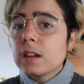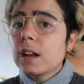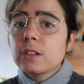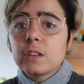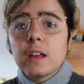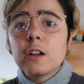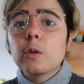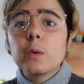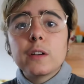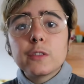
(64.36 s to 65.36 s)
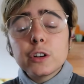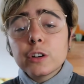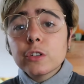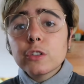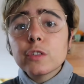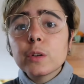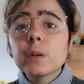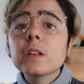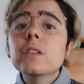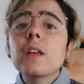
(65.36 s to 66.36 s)
the next day or whenever your interview
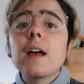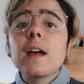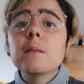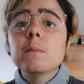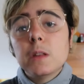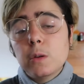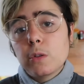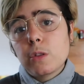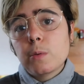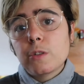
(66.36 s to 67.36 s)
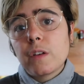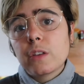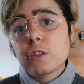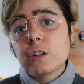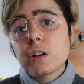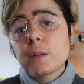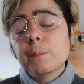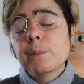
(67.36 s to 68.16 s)
is and meet with the professor.